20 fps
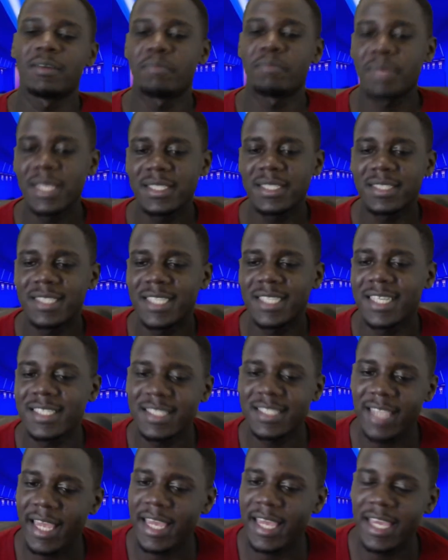PSG are
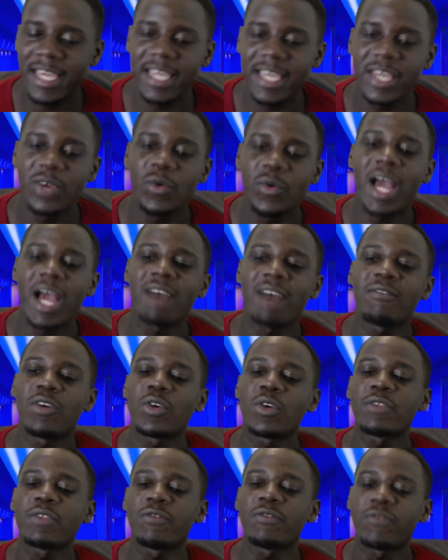saying we have
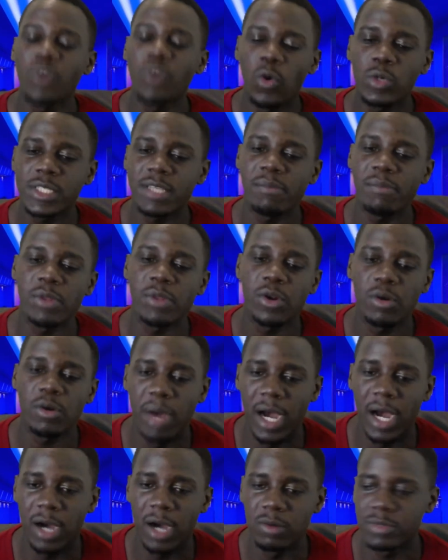only 40 million
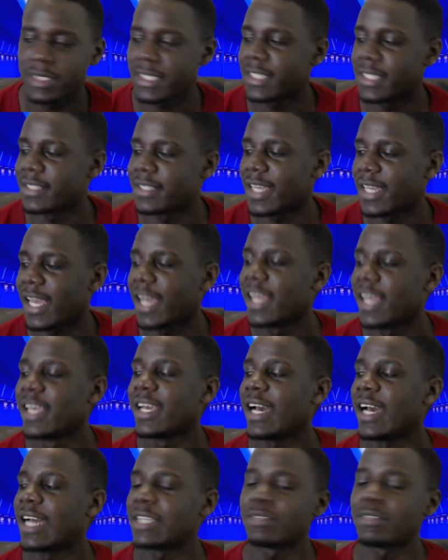pounds in there,
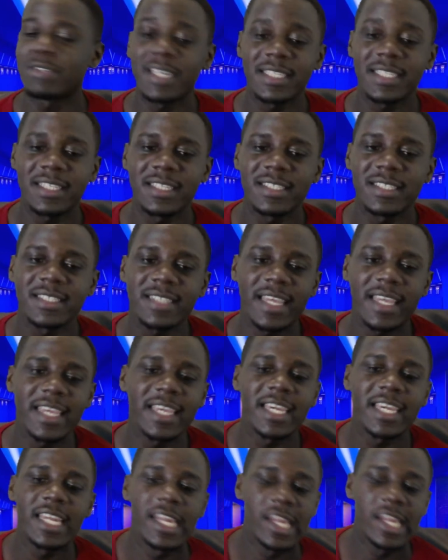and United is
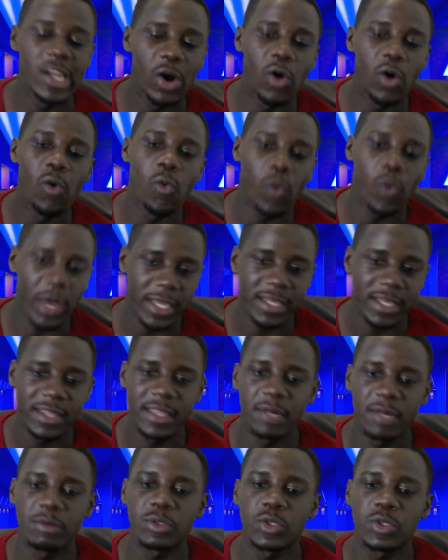saying no way,
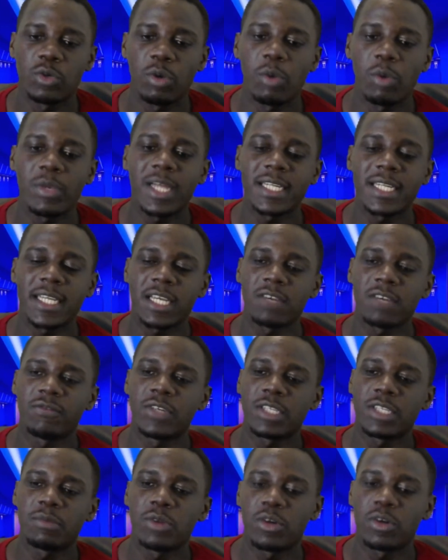there is no way we are taking
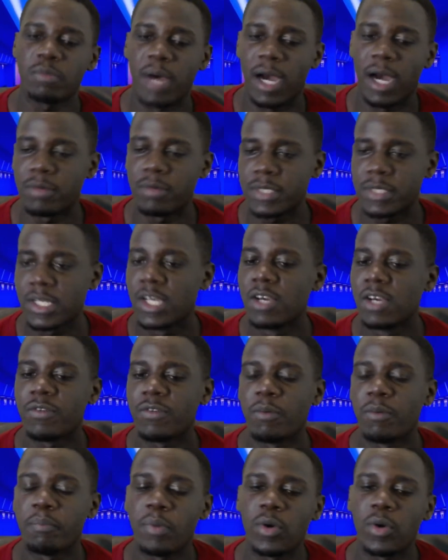40 million pounds
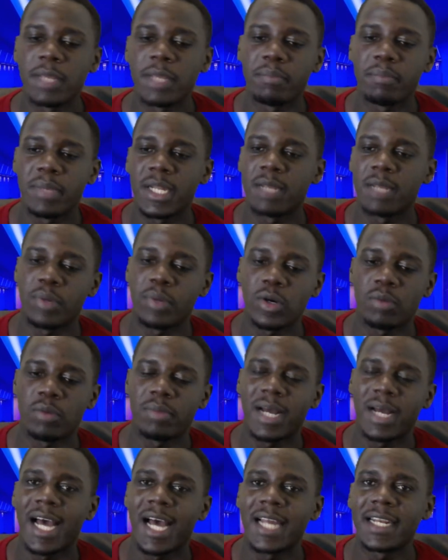for
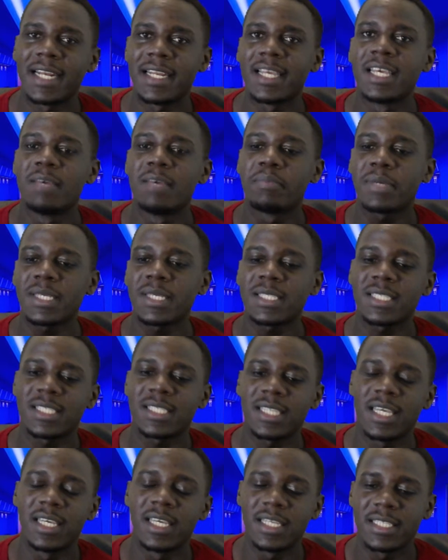Pogba. And
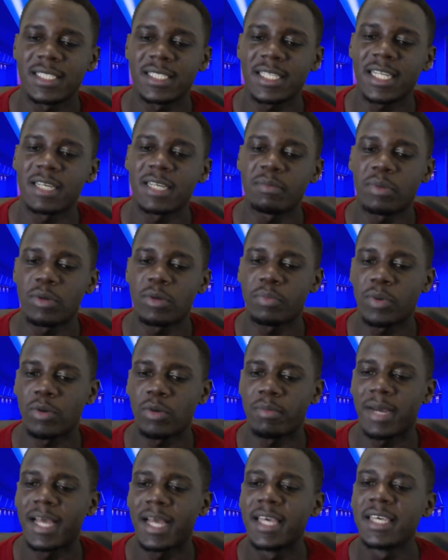PSG is telling Paul
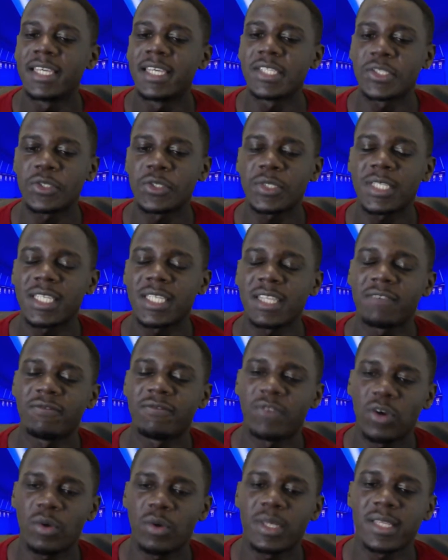Pogba, is using the
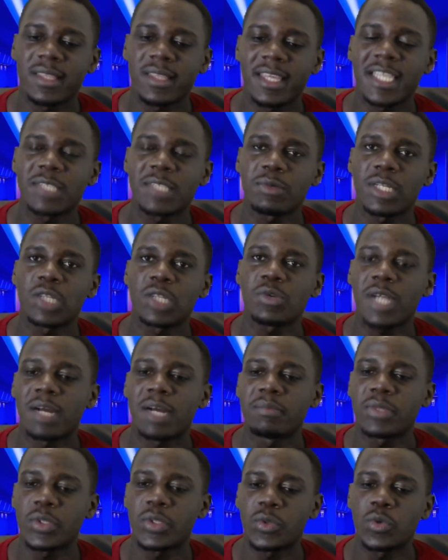following things really to
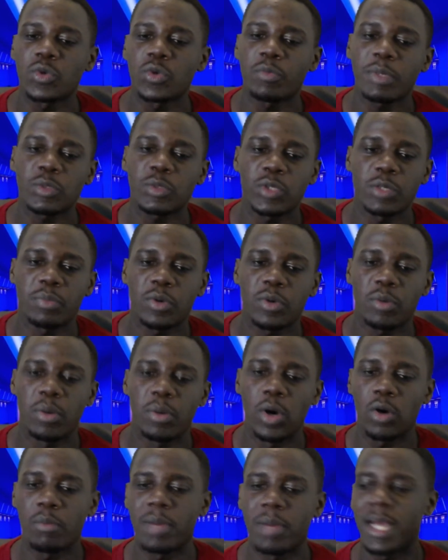come through to persuade Paul
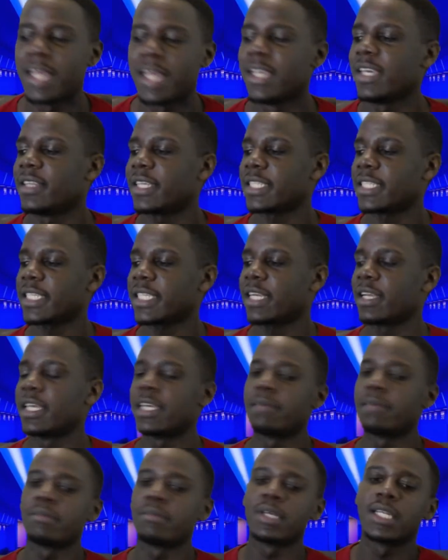Pogba. They tell
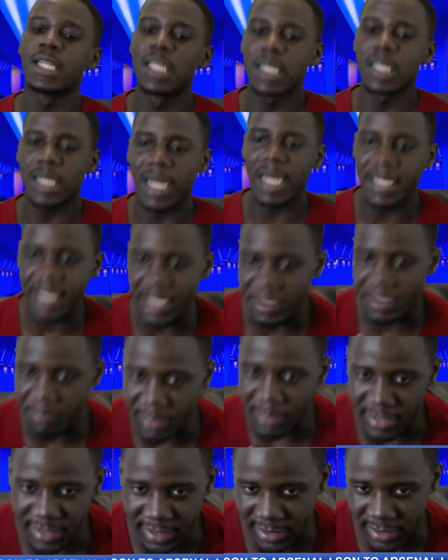him, look at us
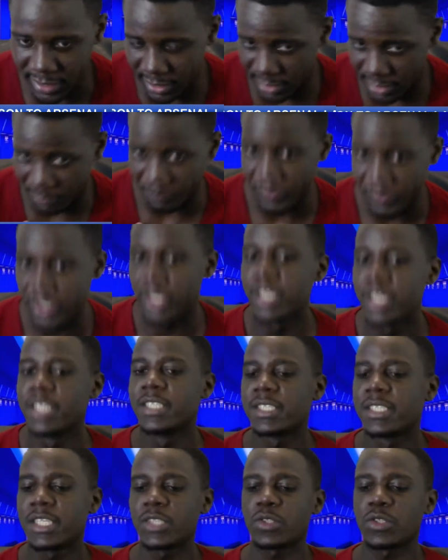PSG,
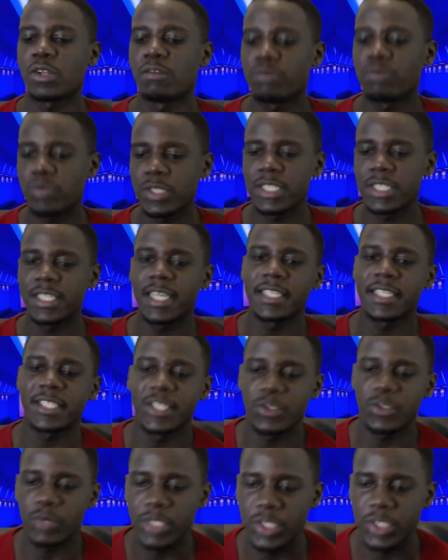season of
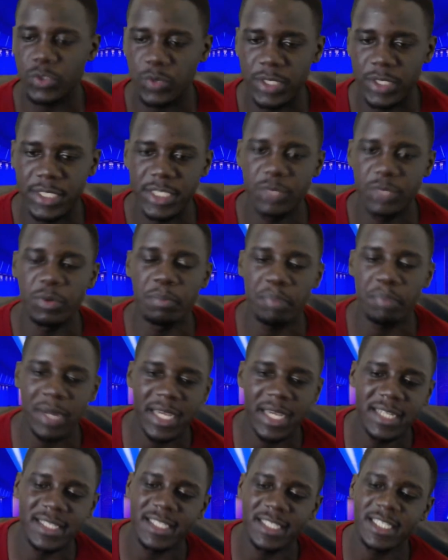2019-2020 we
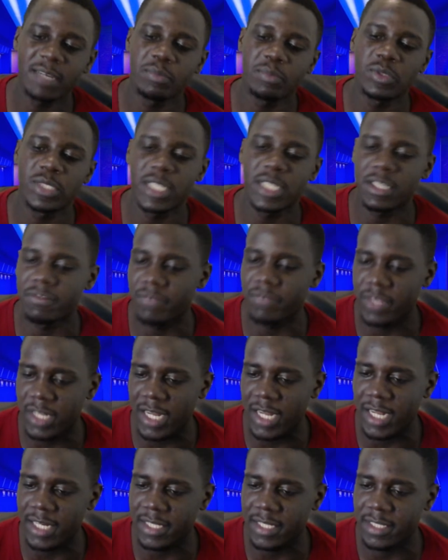played the Champions League
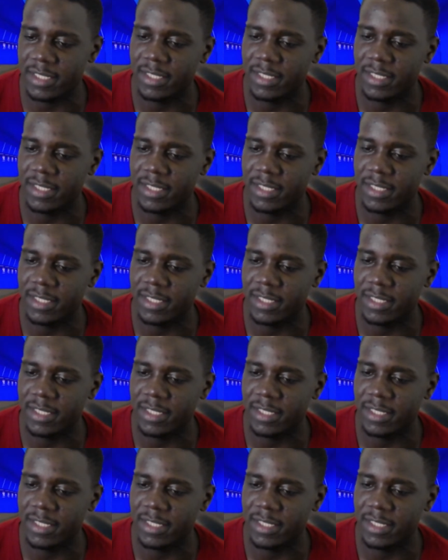finale